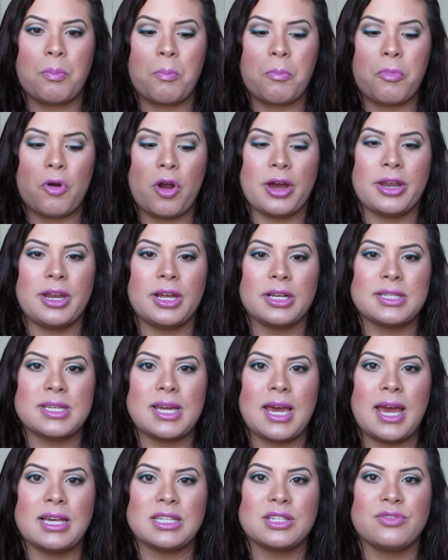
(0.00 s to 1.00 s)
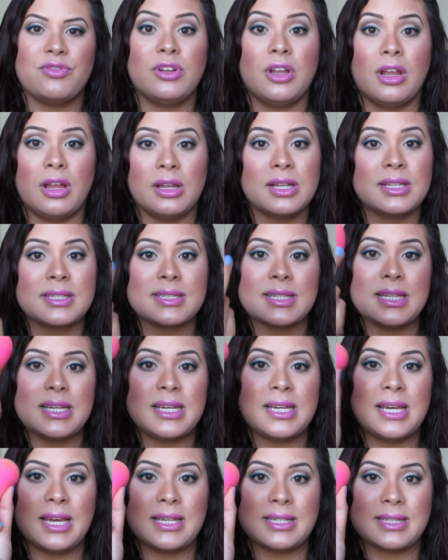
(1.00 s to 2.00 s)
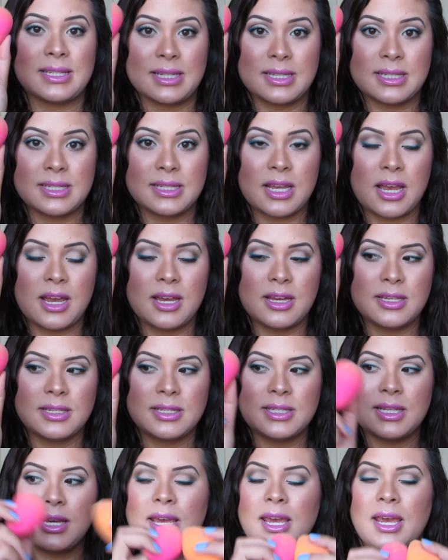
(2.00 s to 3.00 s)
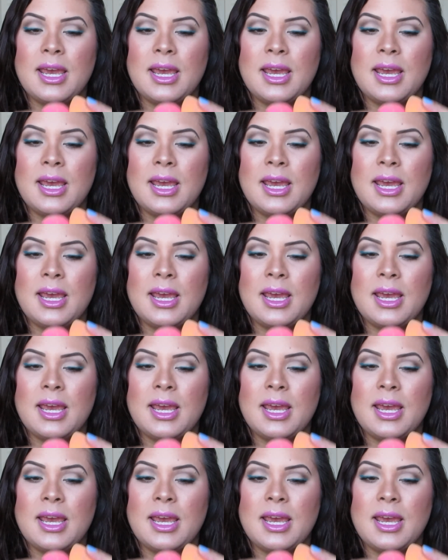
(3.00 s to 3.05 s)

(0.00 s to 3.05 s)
product as flawlessly as this does.